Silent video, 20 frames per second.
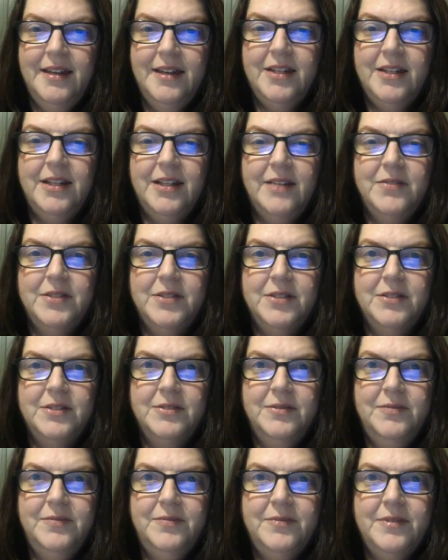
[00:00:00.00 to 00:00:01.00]
Good
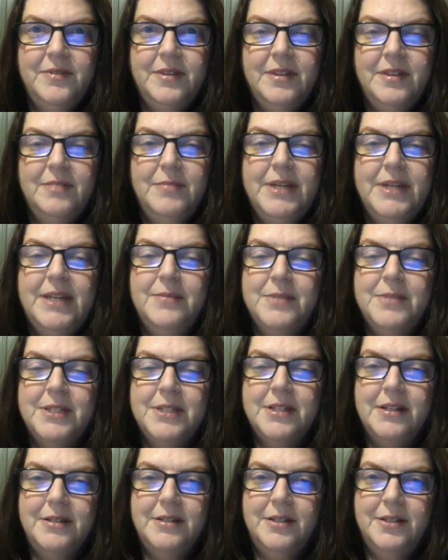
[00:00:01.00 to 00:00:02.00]
afternoon. My name is
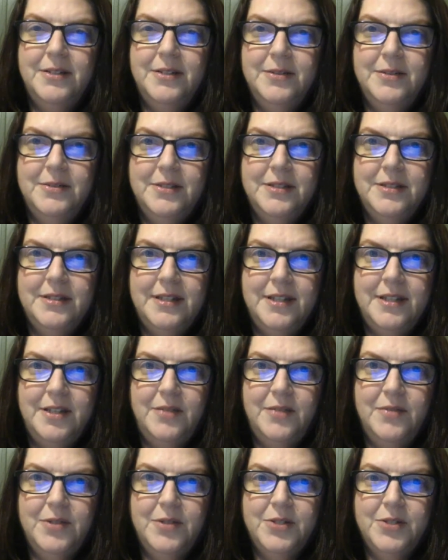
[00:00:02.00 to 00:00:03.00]
Tanya Hughes, and thank
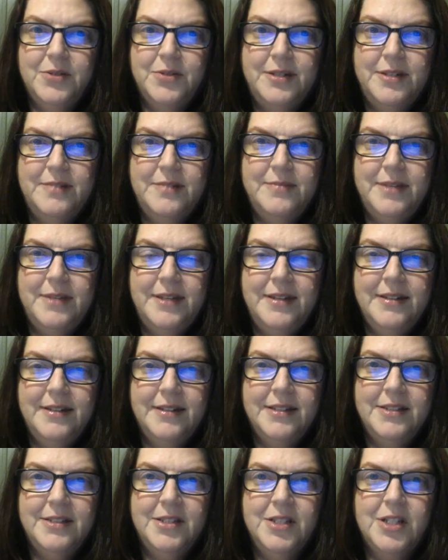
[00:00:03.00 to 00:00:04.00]
you for joining me. I'd
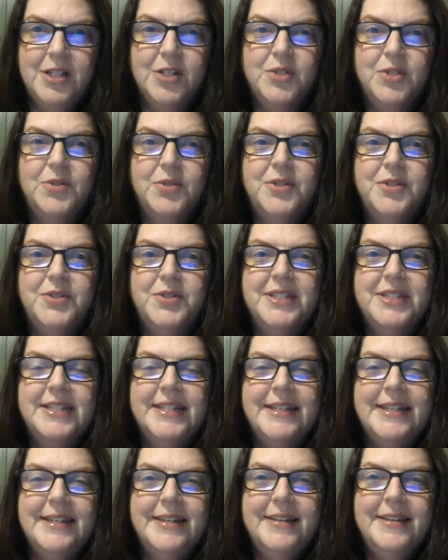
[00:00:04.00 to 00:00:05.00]
like to talk with you
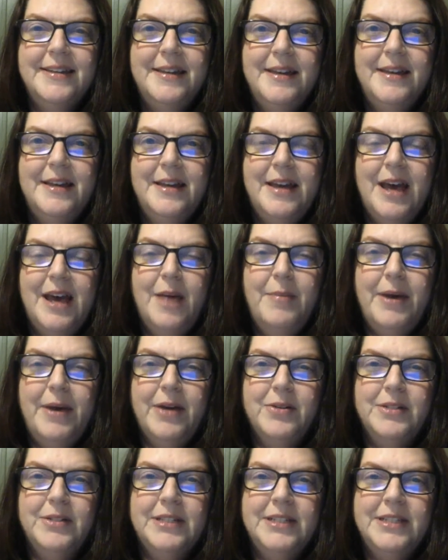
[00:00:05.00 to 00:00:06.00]
today
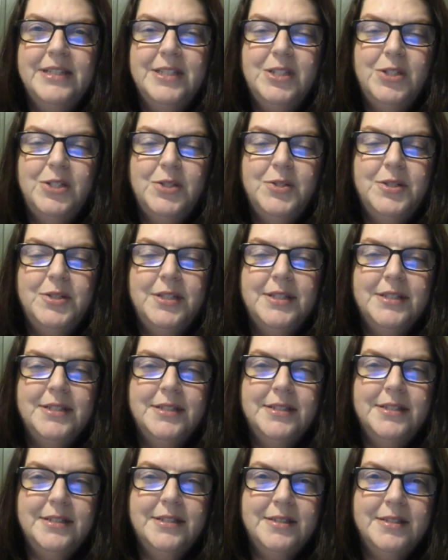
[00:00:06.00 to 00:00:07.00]
about instituting a
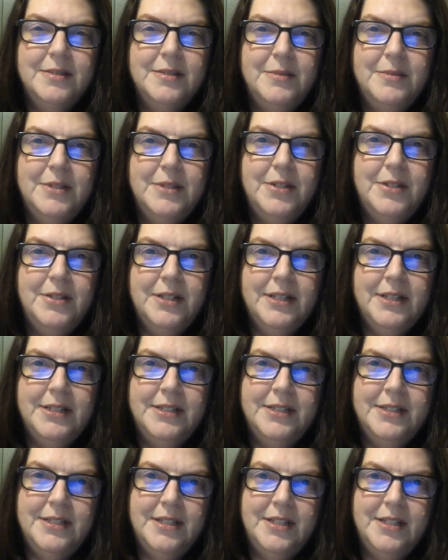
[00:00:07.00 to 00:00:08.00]
system in the United
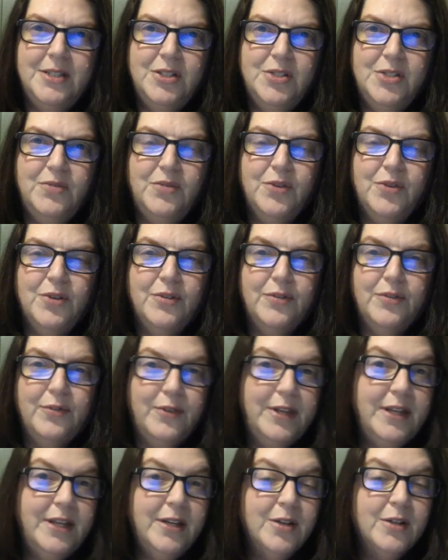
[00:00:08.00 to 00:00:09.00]
States for
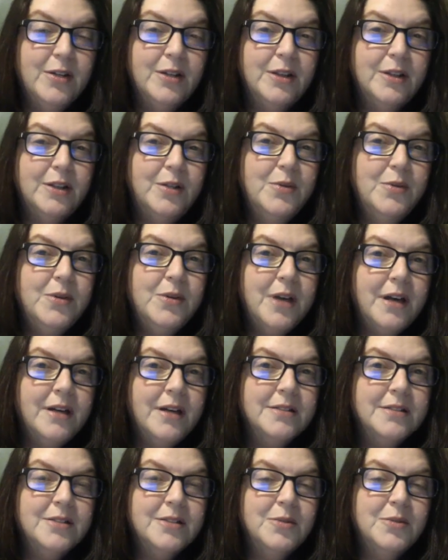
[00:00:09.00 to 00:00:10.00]
free or
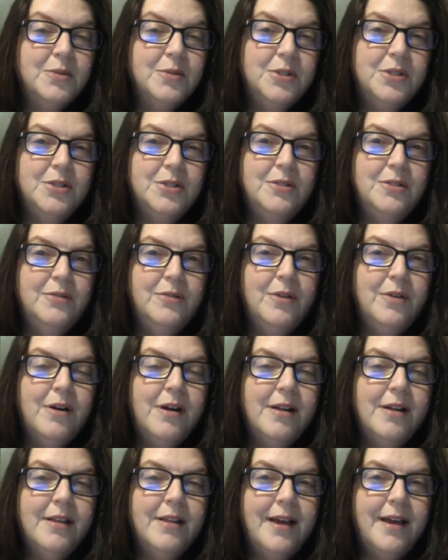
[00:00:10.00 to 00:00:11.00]
low-cost tuition for
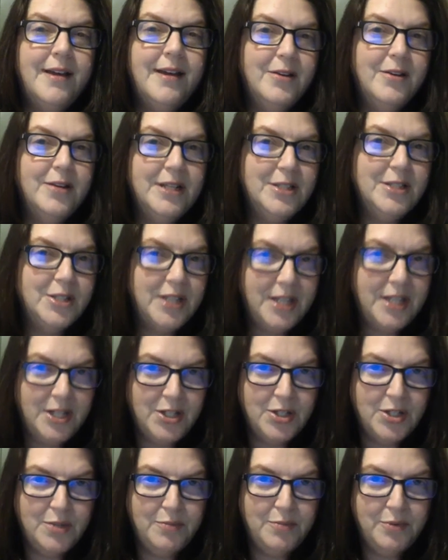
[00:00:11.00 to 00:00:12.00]
all higher
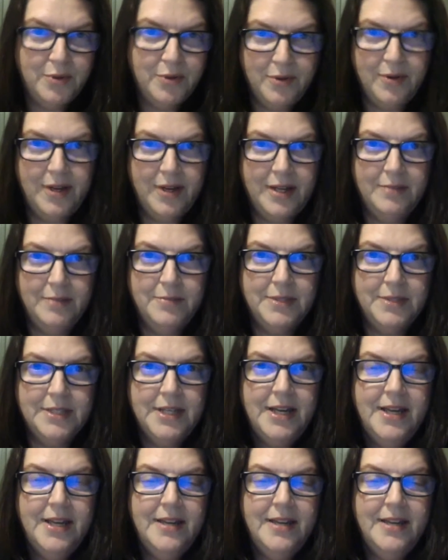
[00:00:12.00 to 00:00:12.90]
education programs.